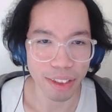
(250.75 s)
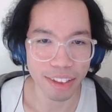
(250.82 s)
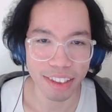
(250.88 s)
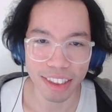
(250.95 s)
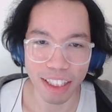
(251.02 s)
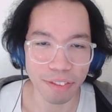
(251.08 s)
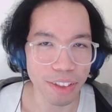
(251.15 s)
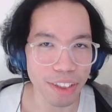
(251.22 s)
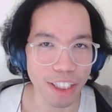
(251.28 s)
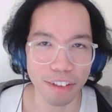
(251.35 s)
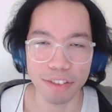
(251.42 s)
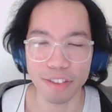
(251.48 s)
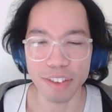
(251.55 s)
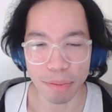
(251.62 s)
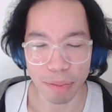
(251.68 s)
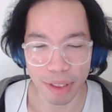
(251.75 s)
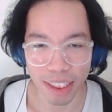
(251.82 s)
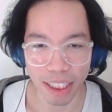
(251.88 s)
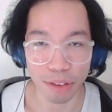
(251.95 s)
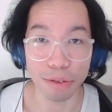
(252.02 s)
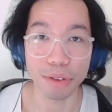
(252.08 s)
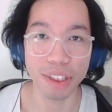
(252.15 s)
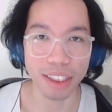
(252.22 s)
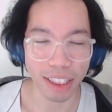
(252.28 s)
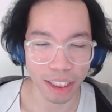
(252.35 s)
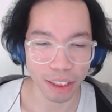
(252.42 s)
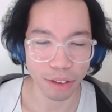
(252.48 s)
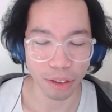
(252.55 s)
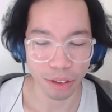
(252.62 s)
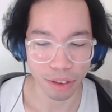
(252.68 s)
it's definitely not 50% who
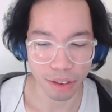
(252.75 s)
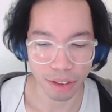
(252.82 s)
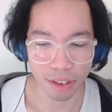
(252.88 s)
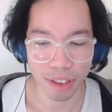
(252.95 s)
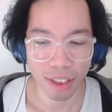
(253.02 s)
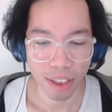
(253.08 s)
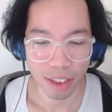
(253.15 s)
click on